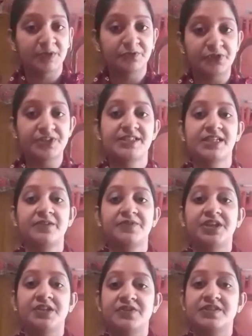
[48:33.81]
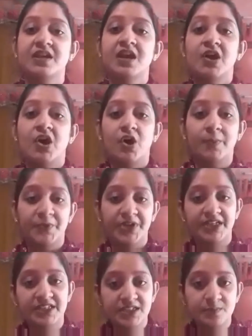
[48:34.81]
The first time when he was
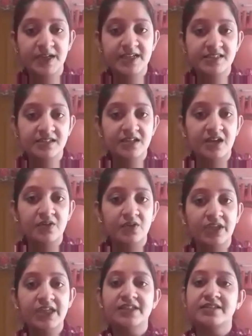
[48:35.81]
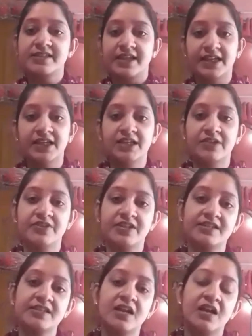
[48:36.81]
operated by Sadao Hoki, and the second time when
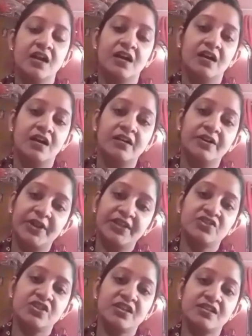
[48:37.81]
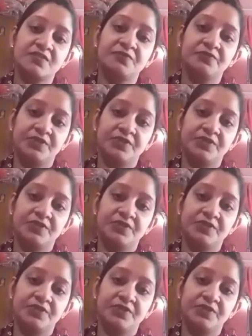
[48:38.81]
he's arranging his